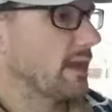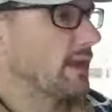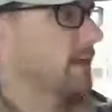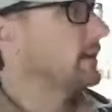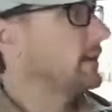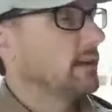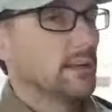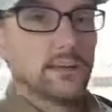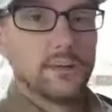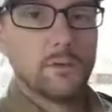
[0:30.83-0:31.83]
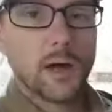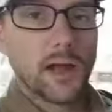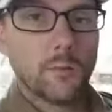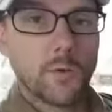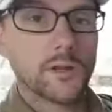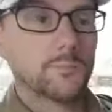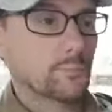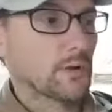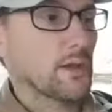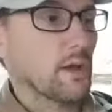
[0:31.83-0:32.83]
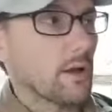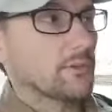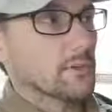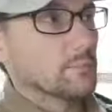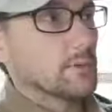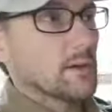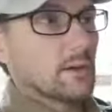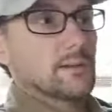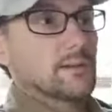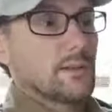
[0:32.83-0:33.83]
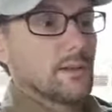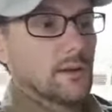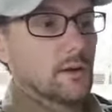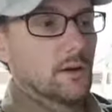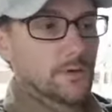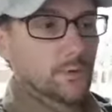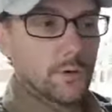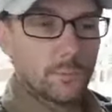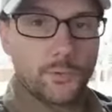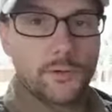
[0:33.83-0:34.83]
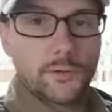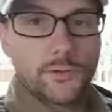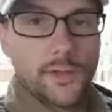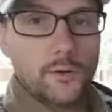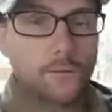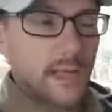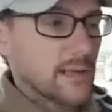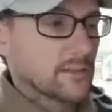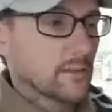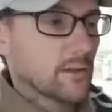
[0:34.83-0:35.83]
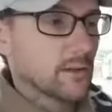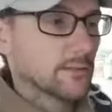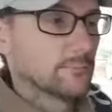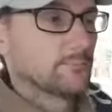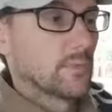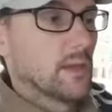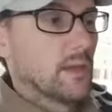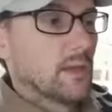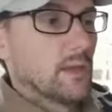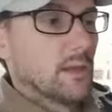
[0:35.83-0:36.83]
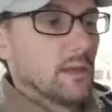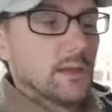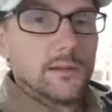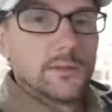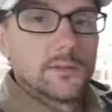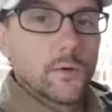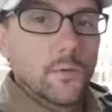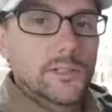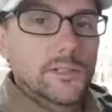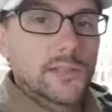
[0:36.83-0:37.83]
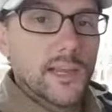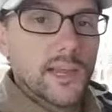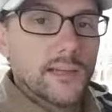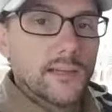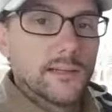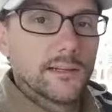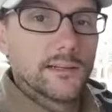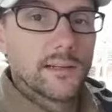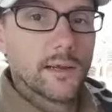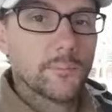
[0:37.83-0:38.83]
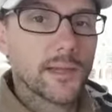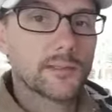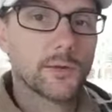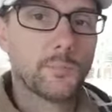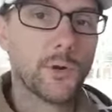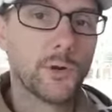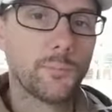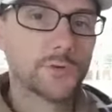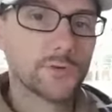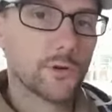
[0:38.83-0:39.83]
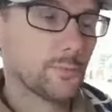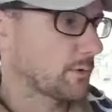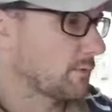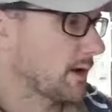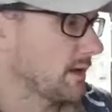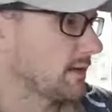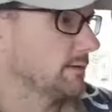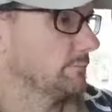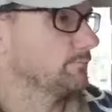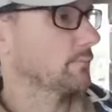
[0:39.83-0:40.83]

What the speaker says: And you buy one pretty often because they are sort of brittle. They don't last long. So once again, yep, that's the pooper scooper rake.